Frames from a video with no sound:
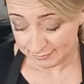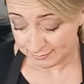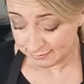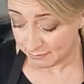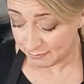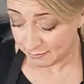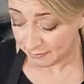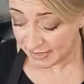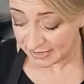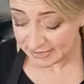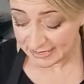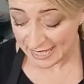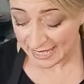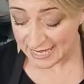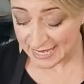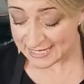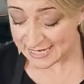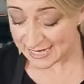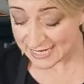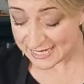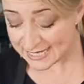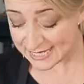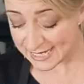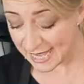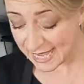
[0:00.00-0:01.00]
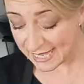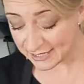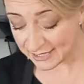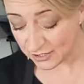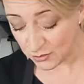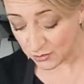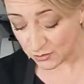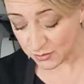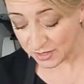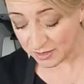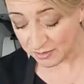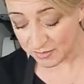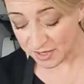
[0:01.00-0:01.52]
but as I said,
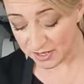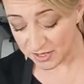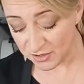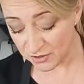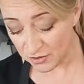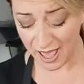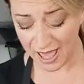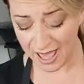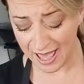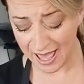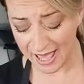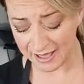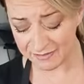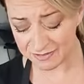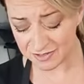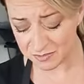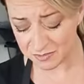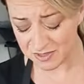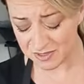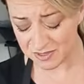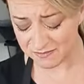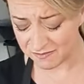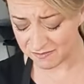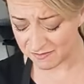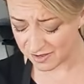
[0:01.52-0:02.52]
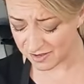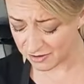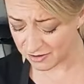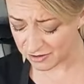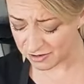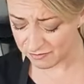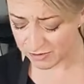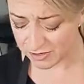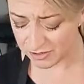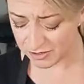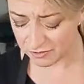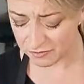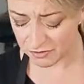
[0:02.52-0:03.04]
you can make your, have to be very,
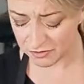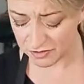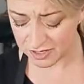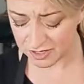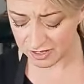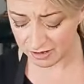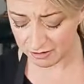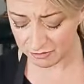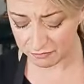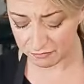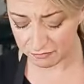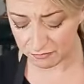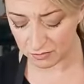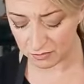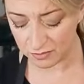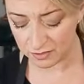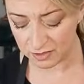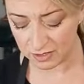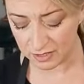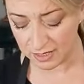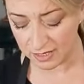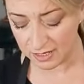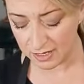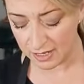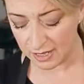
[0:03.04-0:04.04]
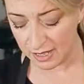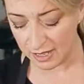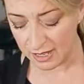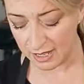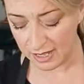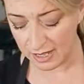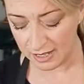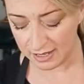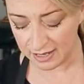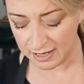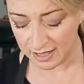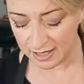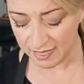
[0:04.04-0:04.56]
very, very careful.
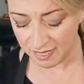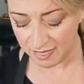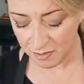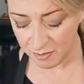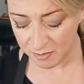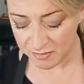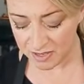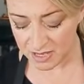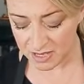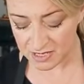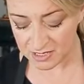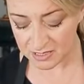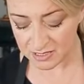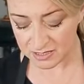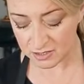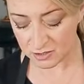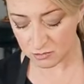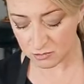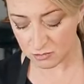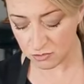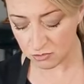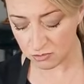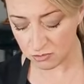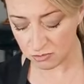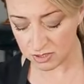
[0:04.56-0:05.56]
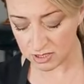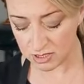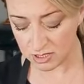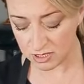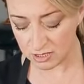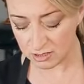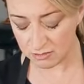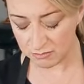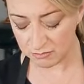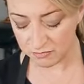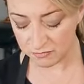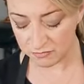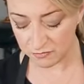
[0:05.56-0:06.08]
In the mix,
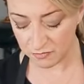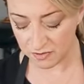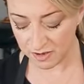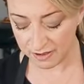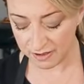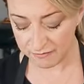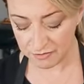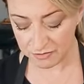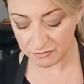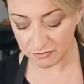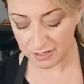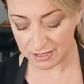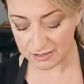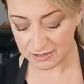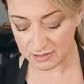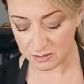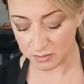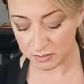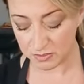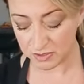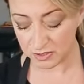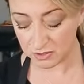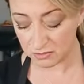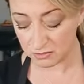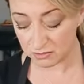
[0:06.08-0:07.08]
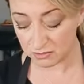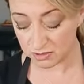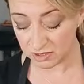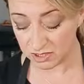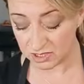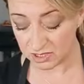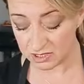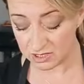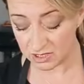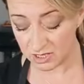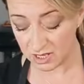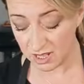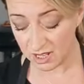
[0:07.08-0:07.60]
usually for every recipe, you
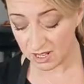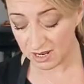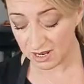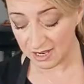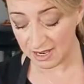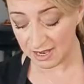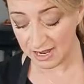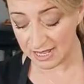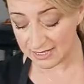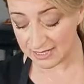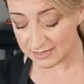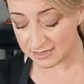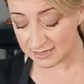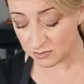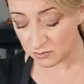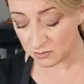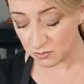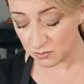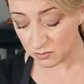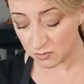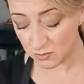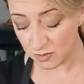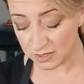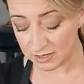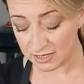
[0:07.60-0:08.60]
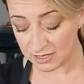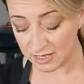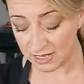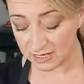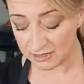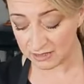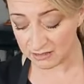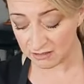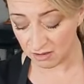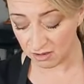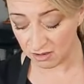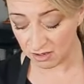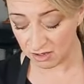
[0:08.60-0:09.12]
need less than 1/8
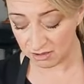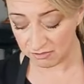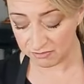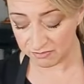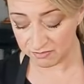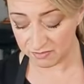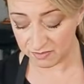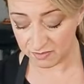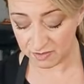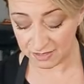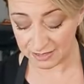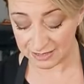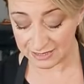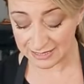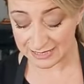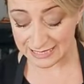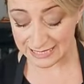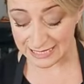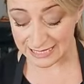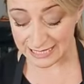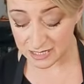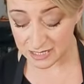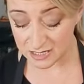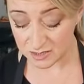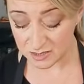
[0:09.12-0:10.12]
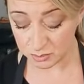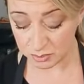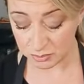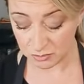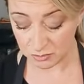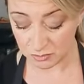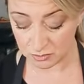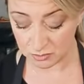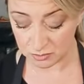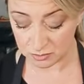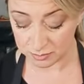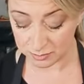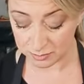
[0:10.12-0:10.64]
of a
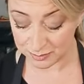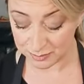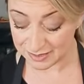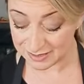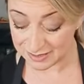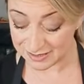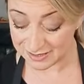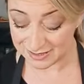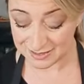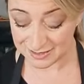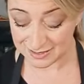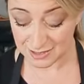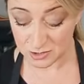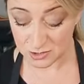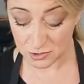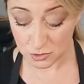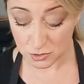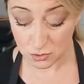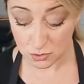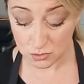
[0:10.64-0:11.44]
teaspoon because it's so